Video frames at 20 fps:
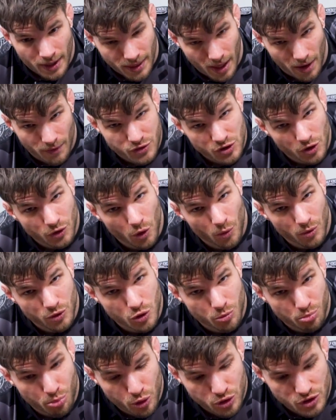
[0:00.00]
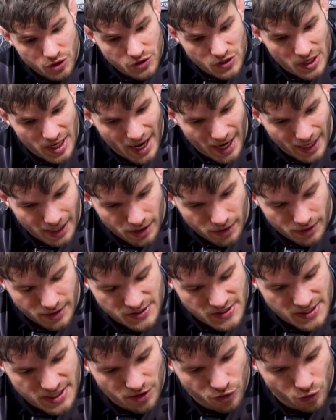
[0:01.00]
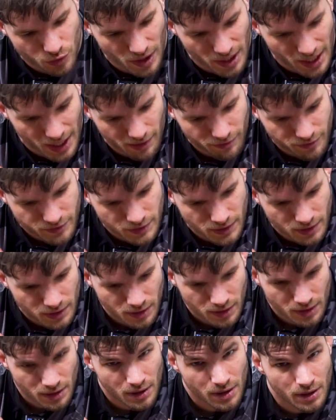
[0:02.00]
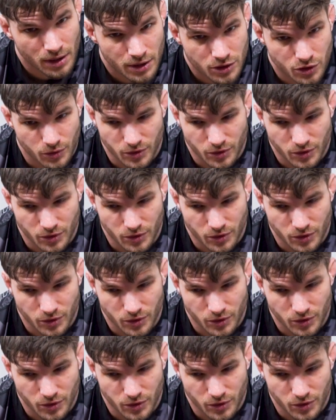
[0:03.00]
Now if Sandro wants to push his knee to the left, so